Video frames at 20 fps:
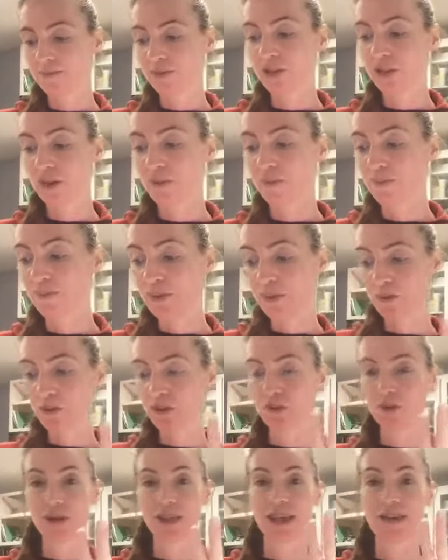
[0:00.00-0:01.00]
So number
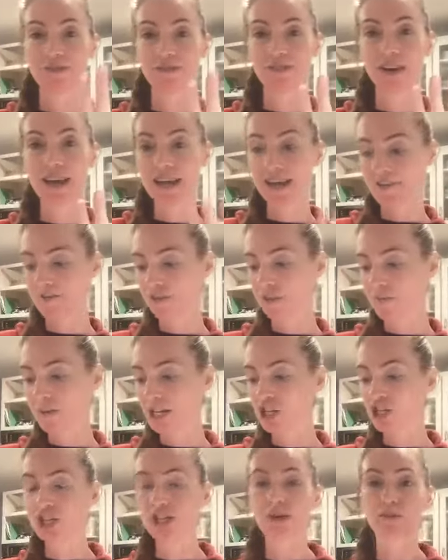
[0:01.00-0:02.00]
3, they fight
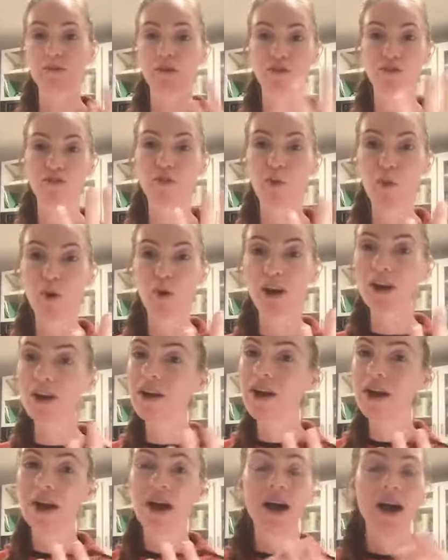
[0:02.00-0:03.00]
inflammation. Number
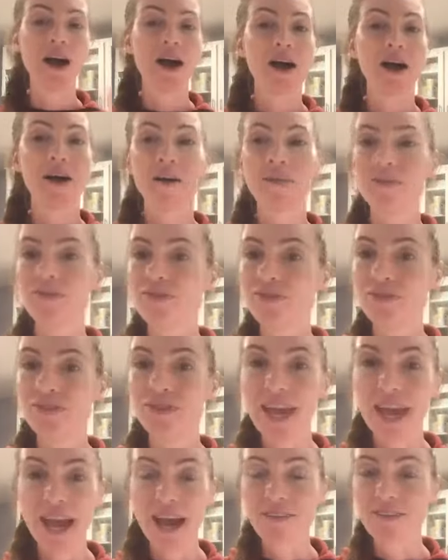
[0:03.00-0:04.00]
4,
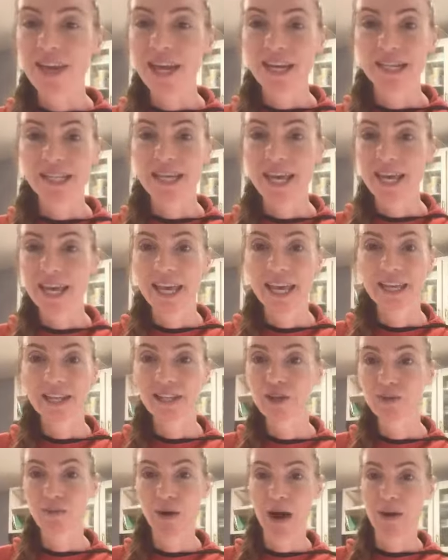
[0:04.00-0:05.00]
they have
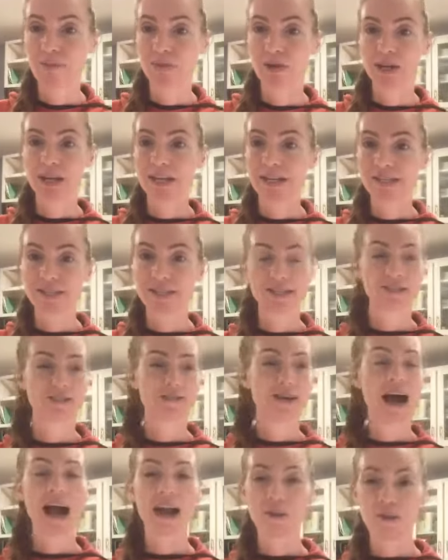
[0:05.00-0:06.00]
anti-cancer properties.
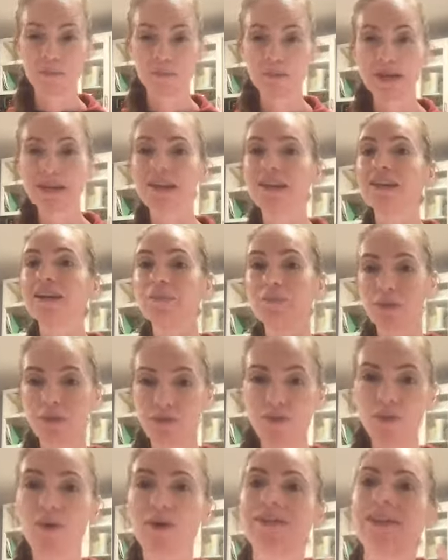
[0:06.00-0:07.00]
I repeat, number
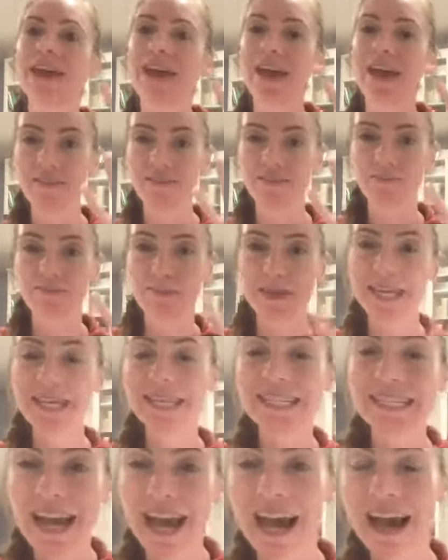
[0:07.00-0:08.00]
4,
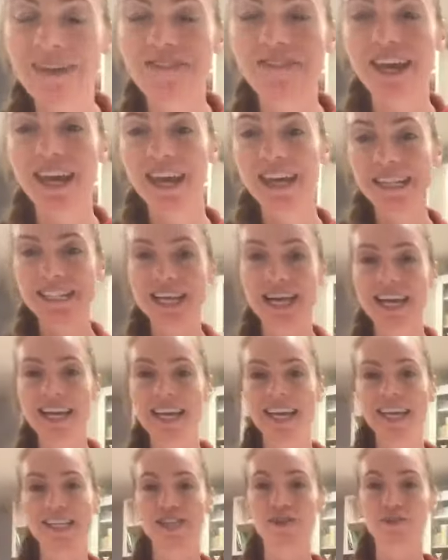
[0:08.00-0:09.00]
beets have
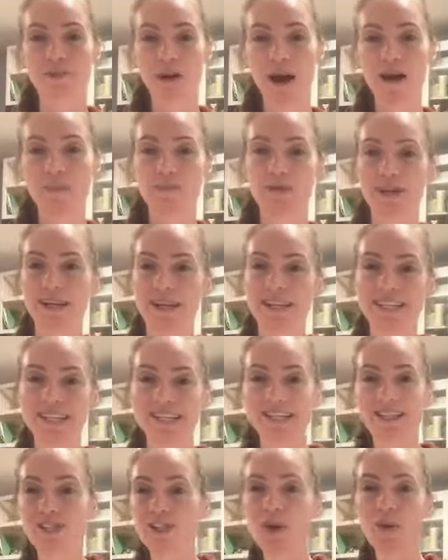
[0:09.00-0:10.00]
anti-cancer
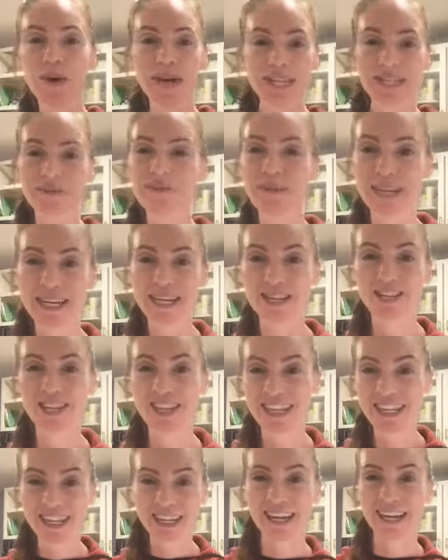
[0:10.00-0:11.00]
properties. No
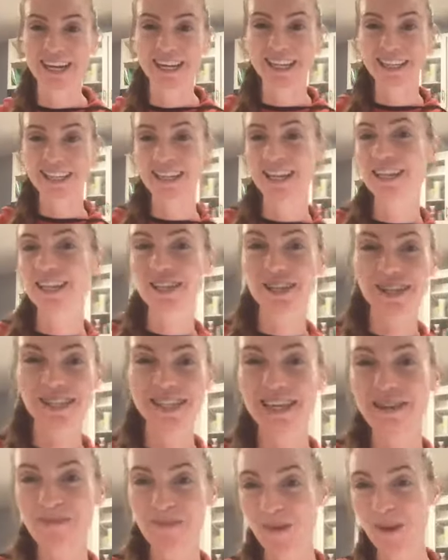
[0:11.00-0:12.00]
explanation needed. Let's just
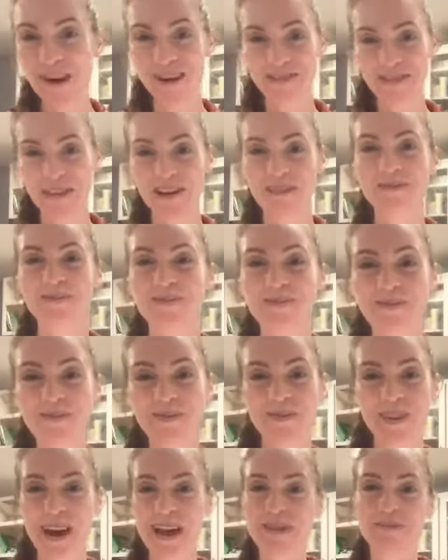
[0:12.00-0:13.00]
eat more of them,
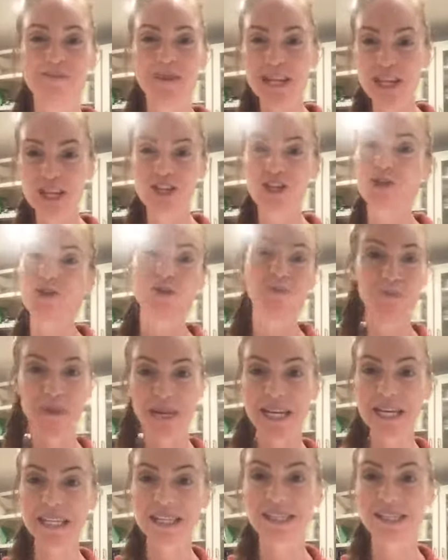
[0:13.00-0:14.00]
right? Beet juice,
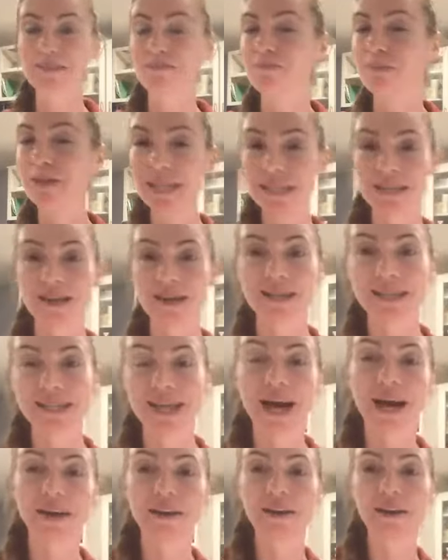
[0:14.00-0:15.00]
beets on
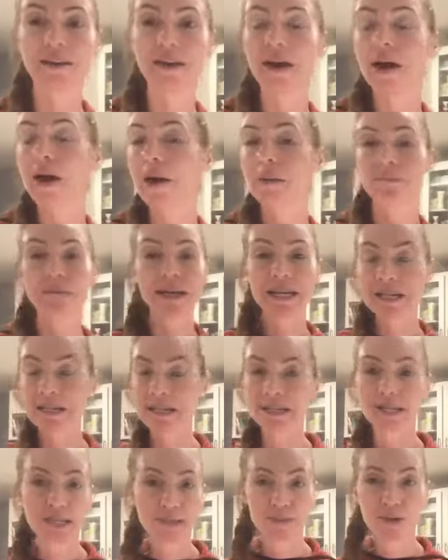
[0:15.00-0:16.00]
salad, beets
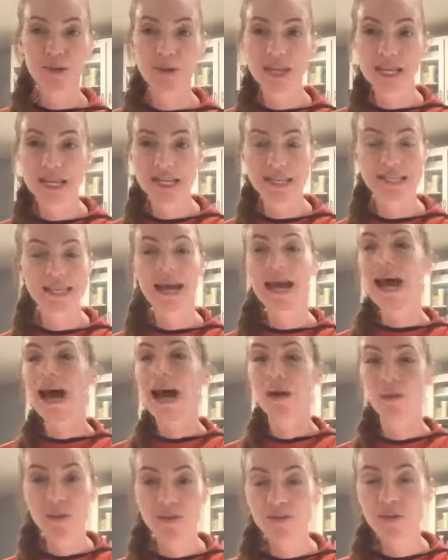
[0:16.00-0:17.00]
in smoothies.
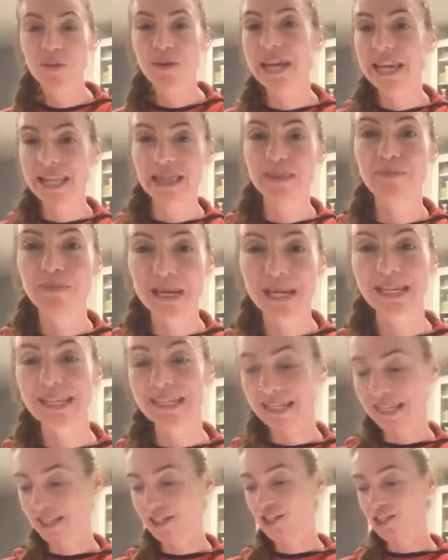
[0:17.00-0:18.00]
However we get the
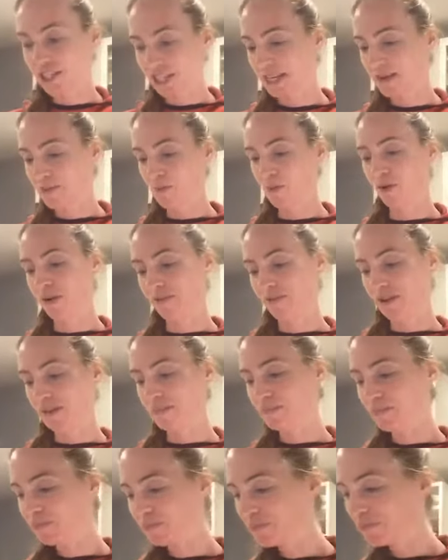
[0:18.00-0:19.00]
beets, let's just eat more of them.